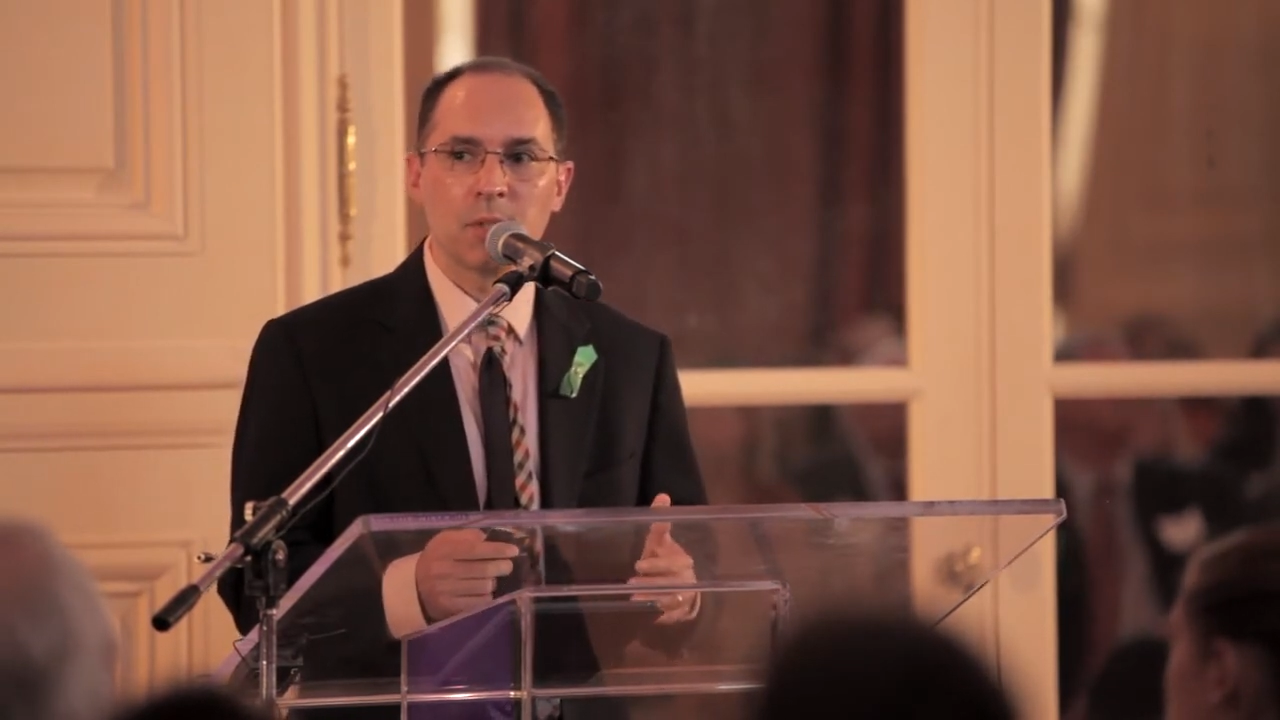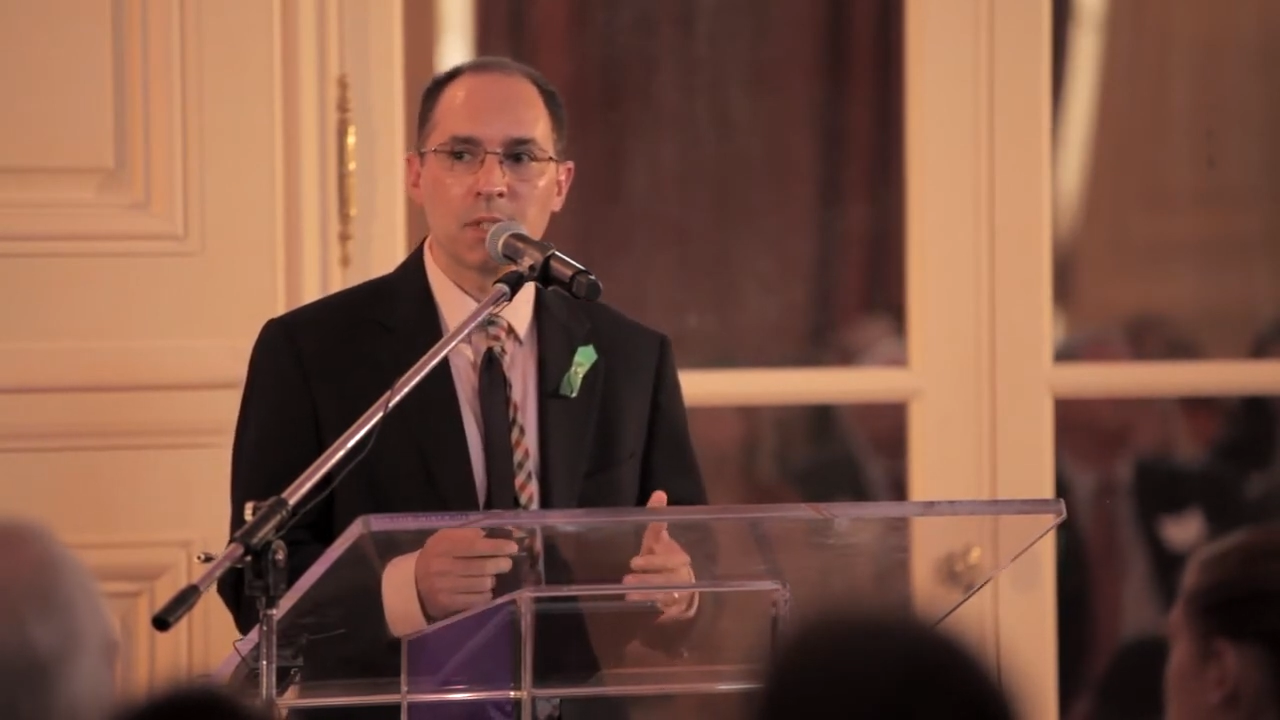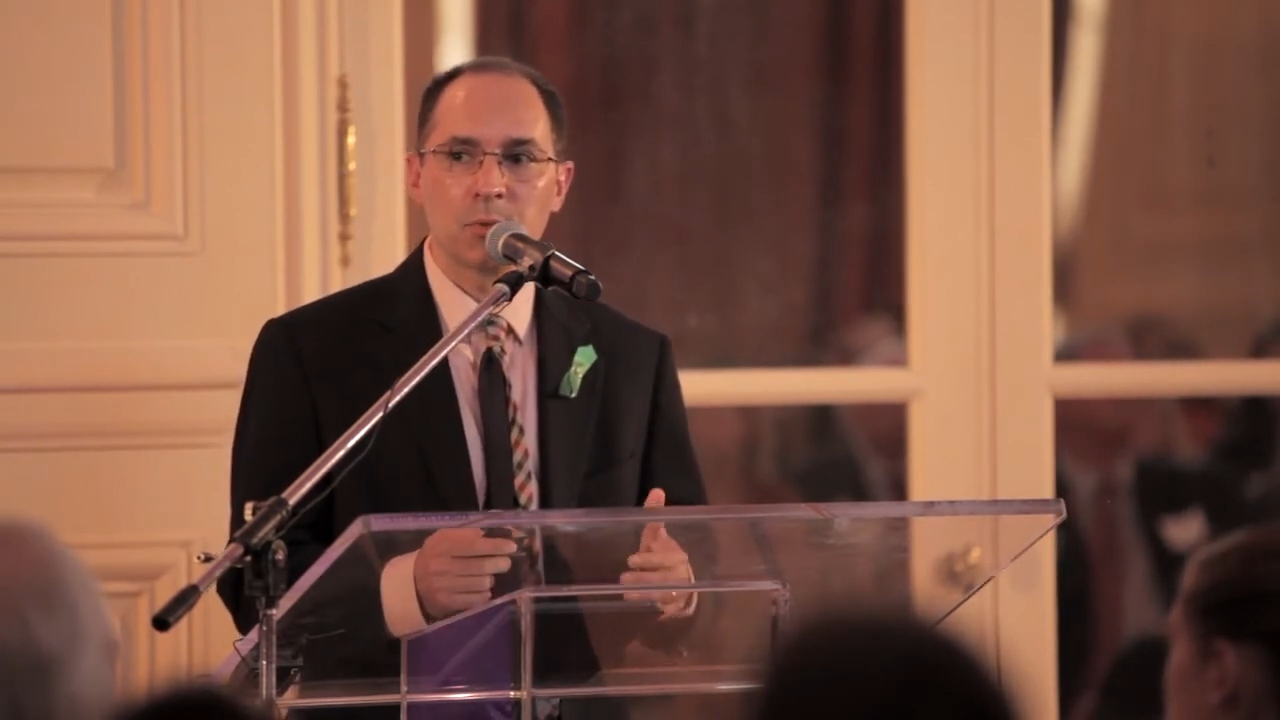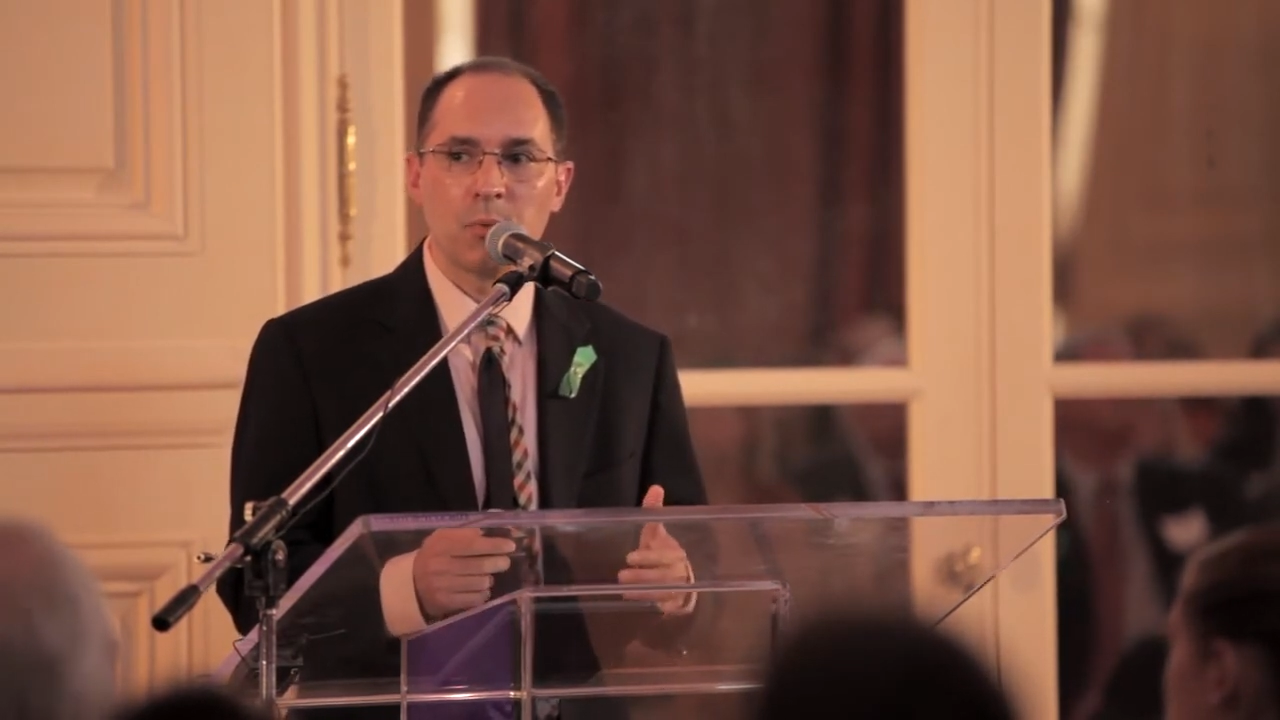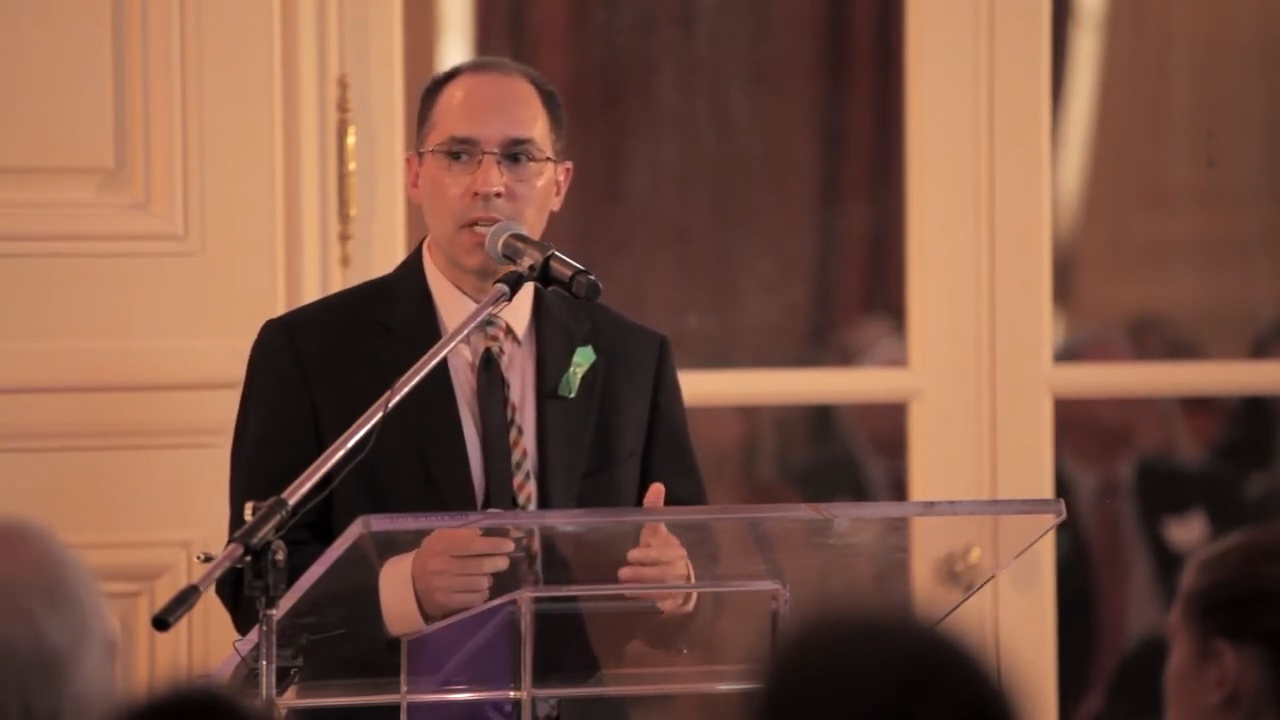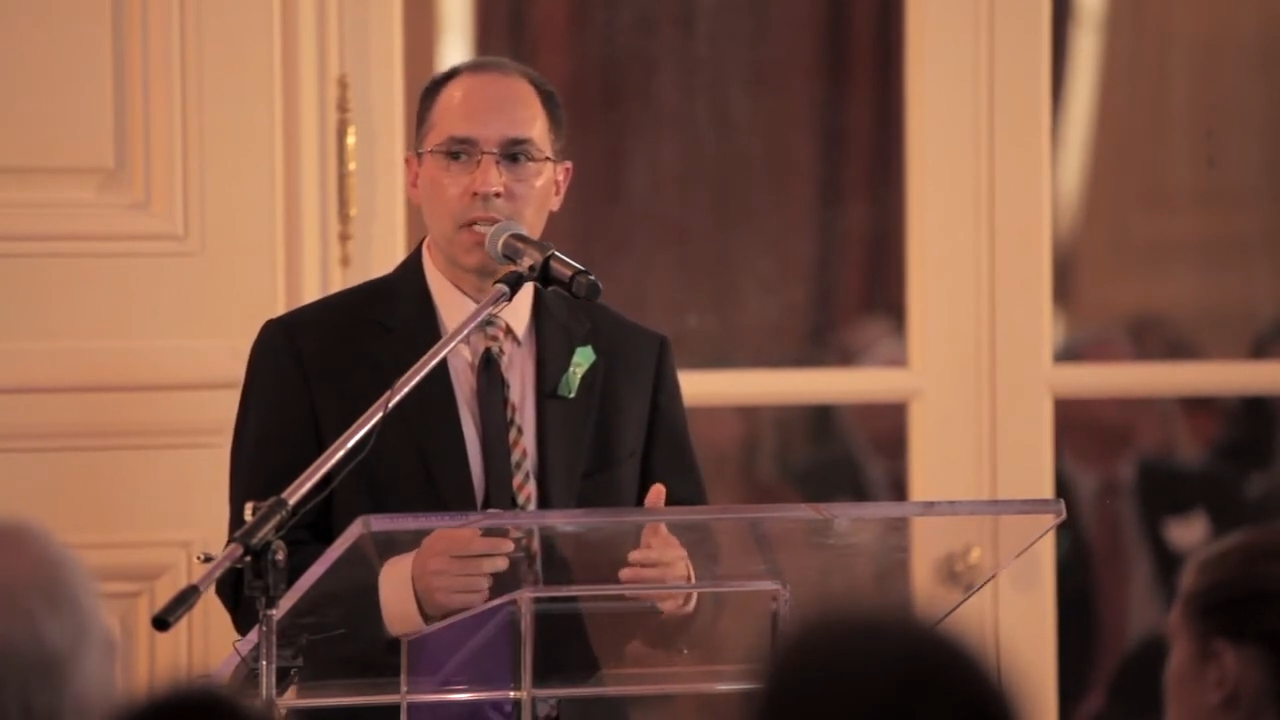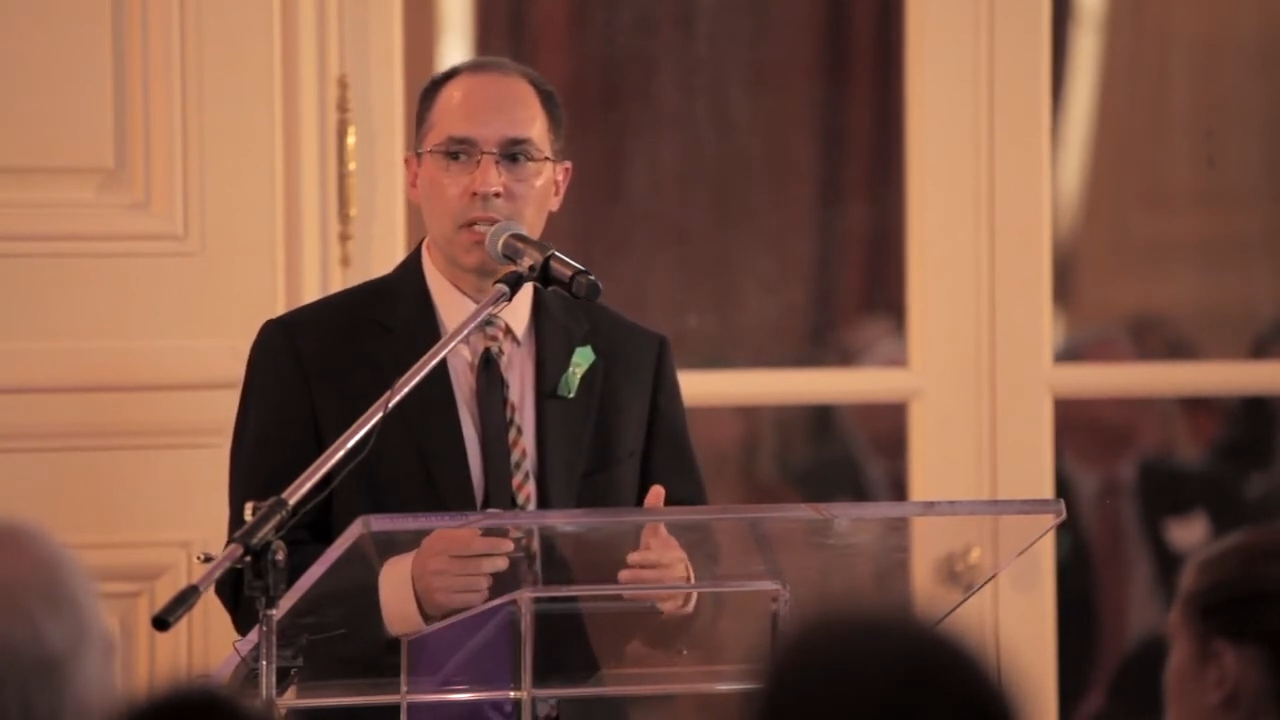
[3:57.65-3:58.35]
this way in an